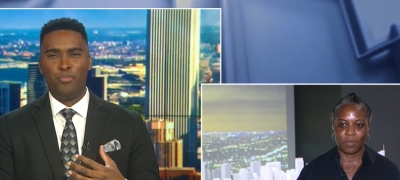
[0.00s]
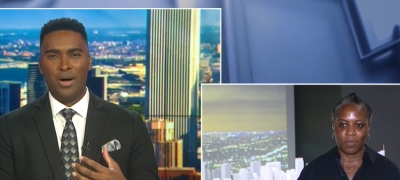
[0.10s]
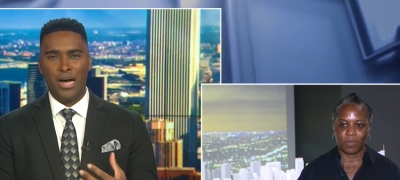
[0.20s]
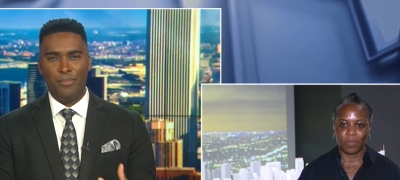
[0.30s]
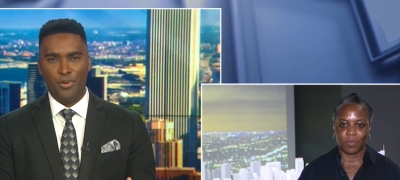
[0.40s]

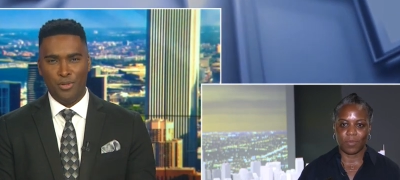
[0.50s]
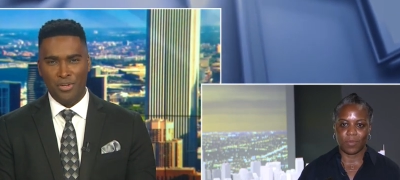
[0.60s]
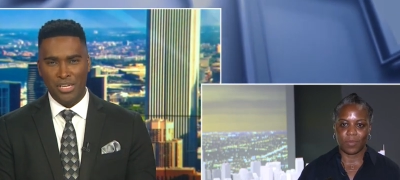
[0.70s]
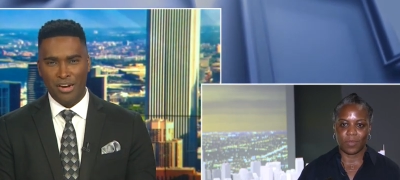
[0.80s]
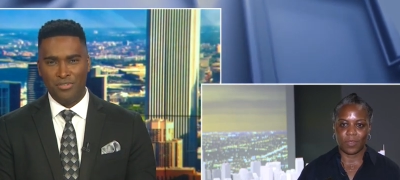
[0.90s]
Speaker 1: popular
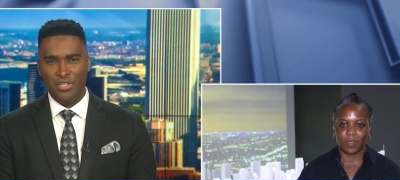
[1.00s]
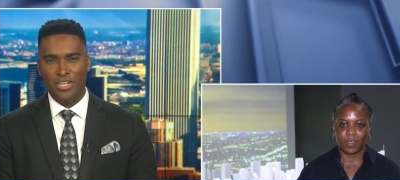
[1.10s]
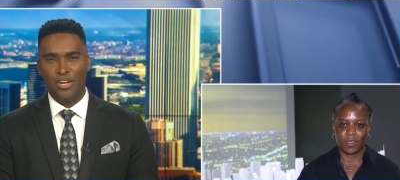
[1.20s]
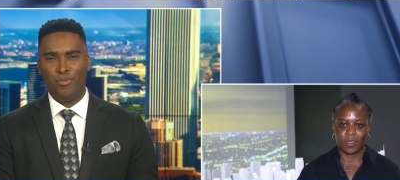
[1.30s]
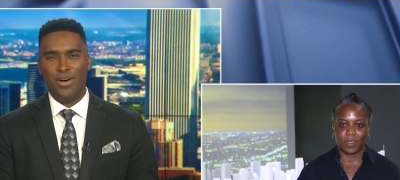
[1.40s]
year after
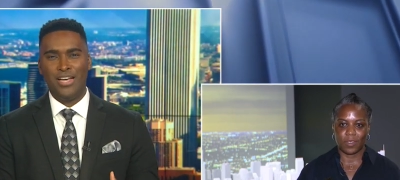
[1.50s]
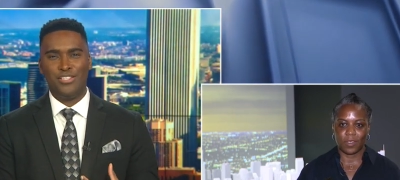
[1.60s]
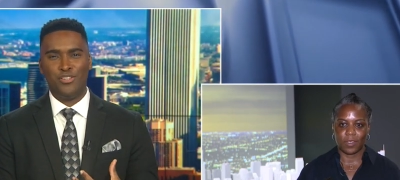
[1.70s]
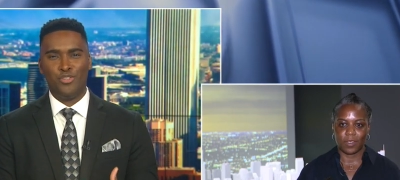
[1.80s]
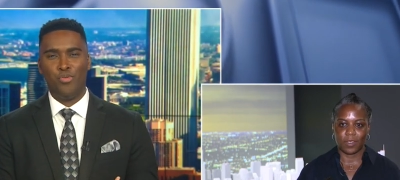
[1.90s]
year? Why is
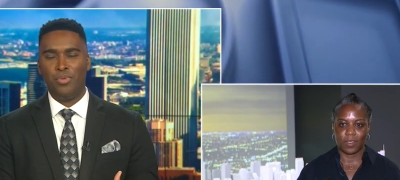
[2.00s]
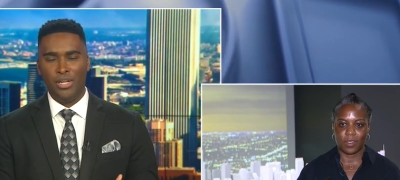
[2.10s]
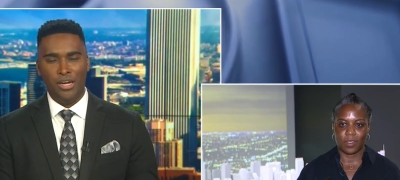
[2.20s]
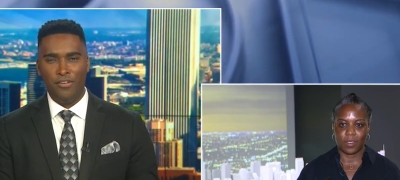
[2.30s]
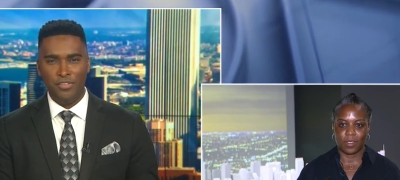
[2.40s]
it so
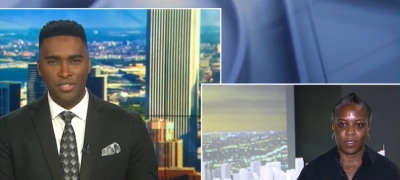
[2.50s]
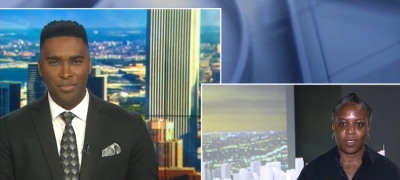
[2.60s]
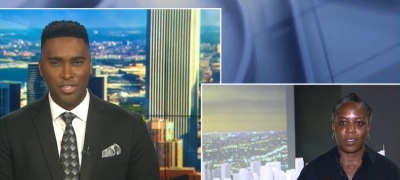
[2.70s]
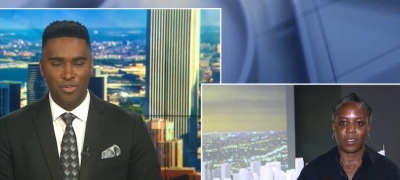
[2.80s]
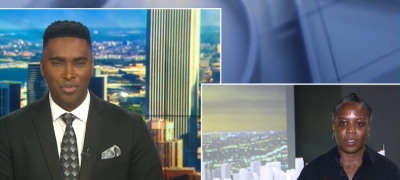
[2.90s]
beloved by
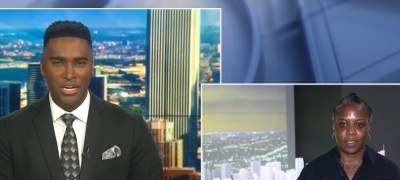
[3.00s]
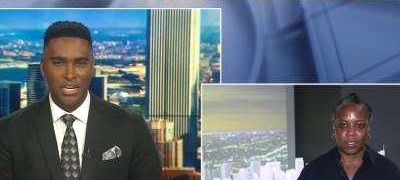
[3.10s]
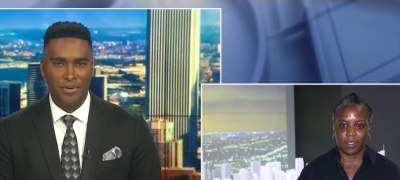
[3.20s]
so many?